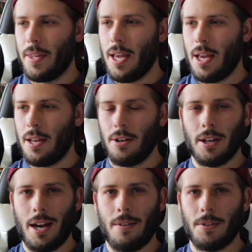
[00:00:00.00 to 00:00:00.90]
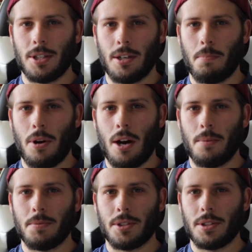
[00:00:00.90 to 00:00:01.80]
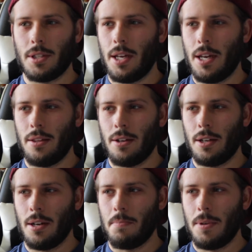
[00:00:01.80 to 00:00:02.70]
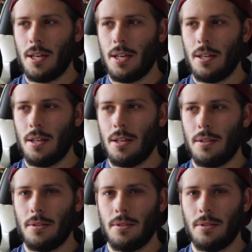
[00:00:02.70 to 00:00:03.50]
And you're going to have a ton of pops and they're going to be